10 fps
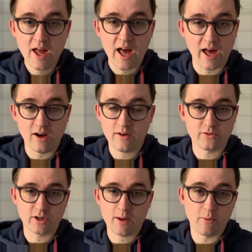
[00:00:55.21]
and after
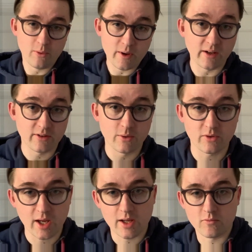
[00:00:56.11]
a couple of weeks it was
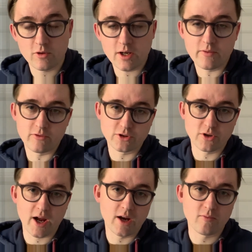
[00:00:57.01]
getting really
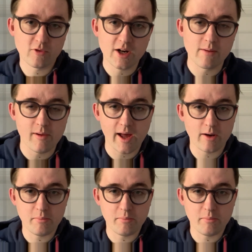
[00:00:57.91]
frustrating and really bad.